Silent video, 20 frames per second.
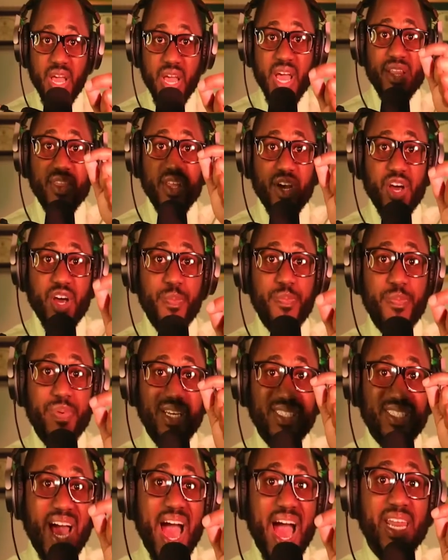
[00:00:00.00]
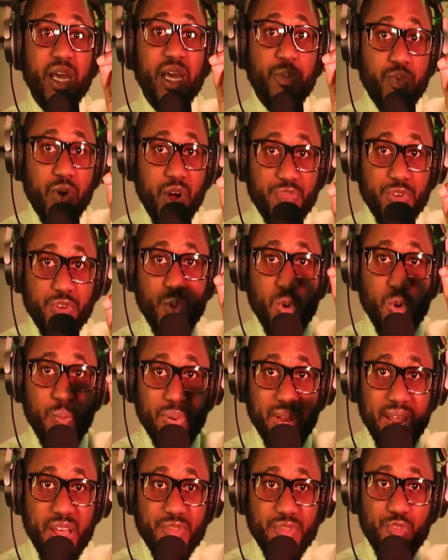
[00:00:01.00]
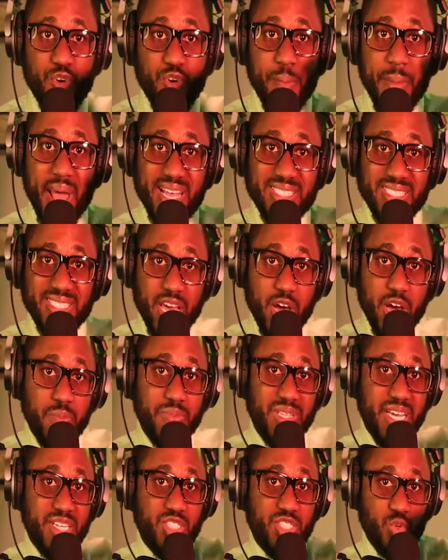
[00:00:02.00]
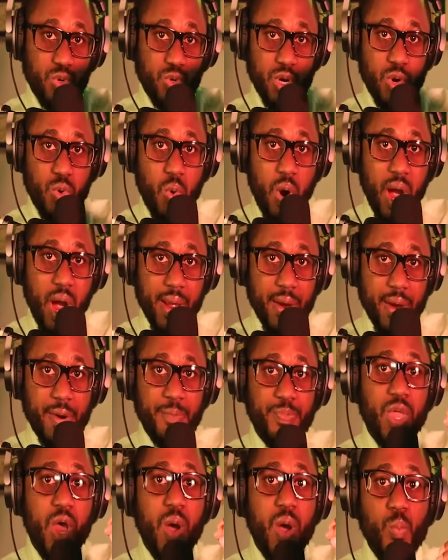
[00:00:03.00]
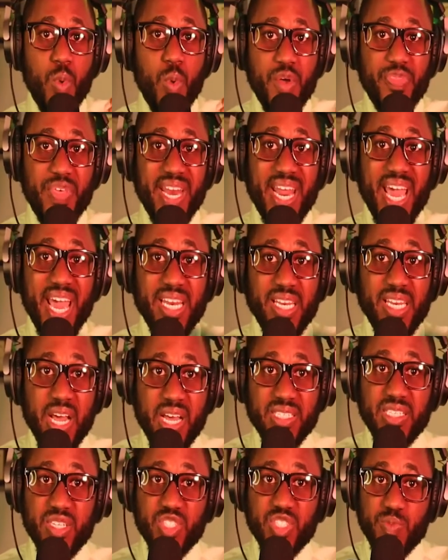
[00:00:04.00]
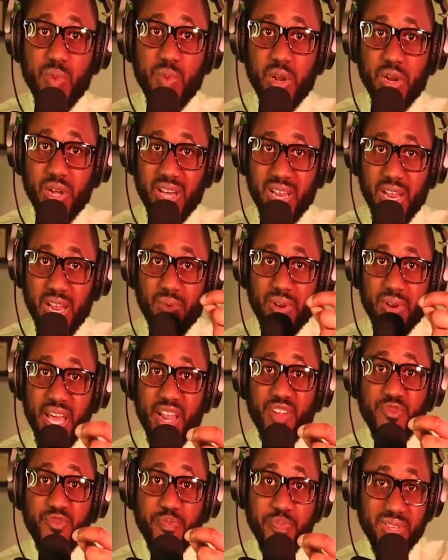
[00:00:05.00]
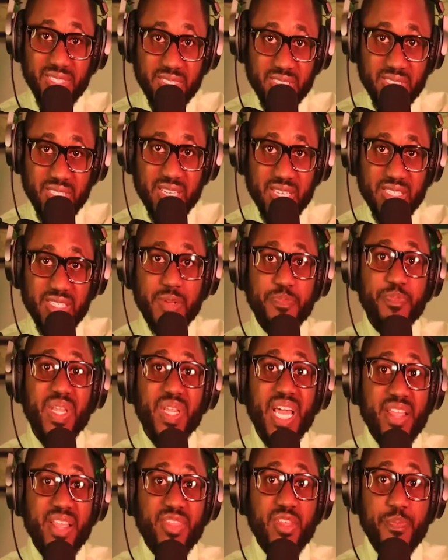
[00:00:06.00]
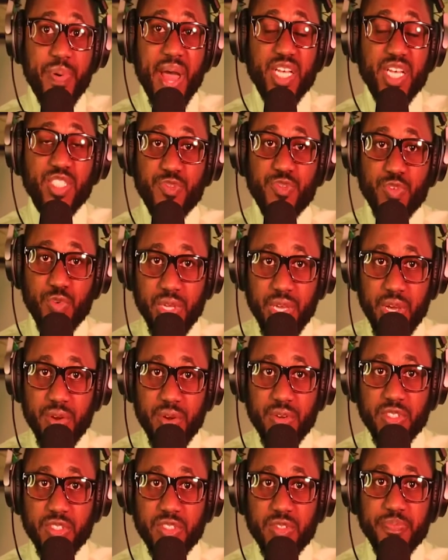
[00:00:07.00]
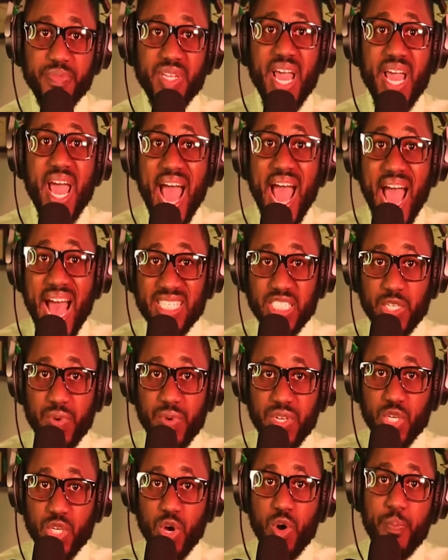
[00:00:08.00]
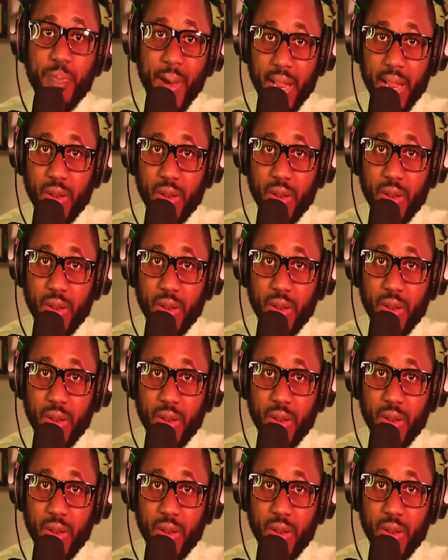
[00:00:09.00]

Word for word: The company's highly profitable platform has helped it to acquire more than a dozen smaller cloud-native businesses in the past few years. As a result, Palo